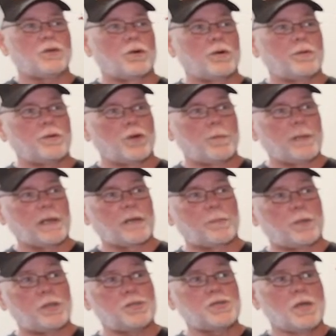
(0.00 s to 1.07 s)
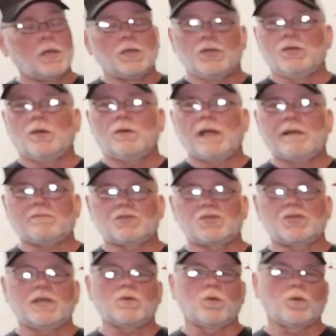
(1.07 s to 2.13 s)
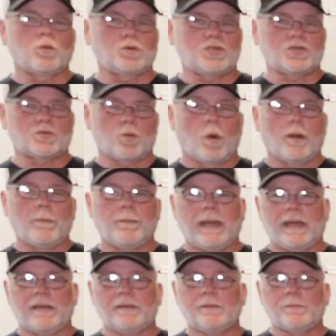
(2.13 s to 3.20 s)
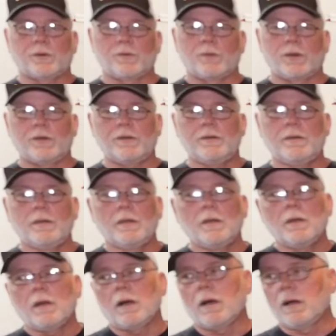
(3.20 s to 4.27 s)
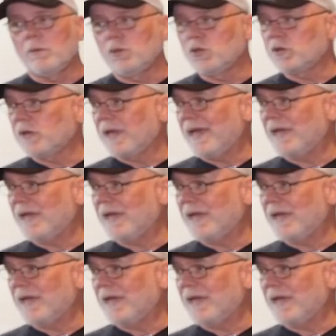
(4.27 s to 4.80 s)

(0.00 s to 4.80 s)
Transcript: your bigger birds. You don't have to stick with just one band per bird. You can